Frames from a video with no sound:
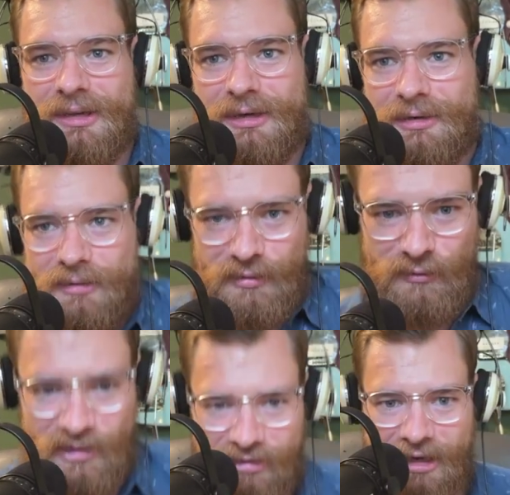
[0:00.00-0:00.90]
I don't know if the
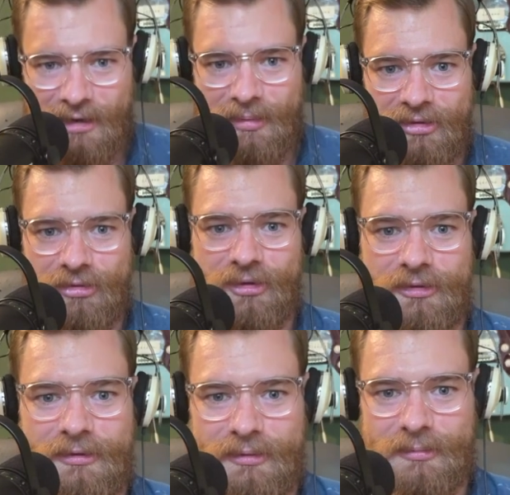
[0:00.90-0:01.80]
French care about
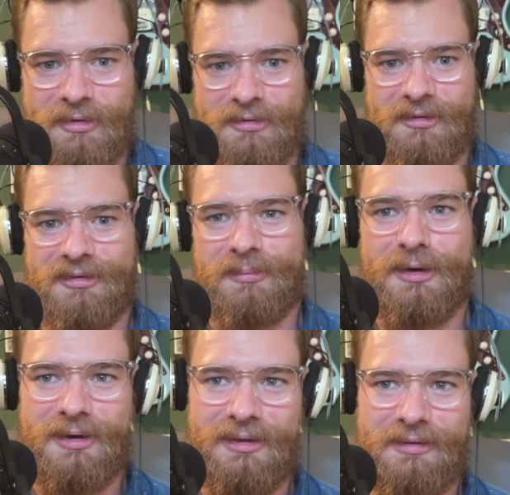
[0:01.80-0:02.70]
jujitsu as much as us
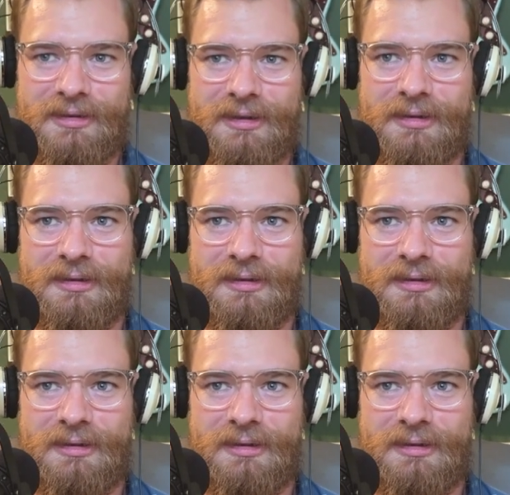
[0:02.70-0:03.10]
Americans.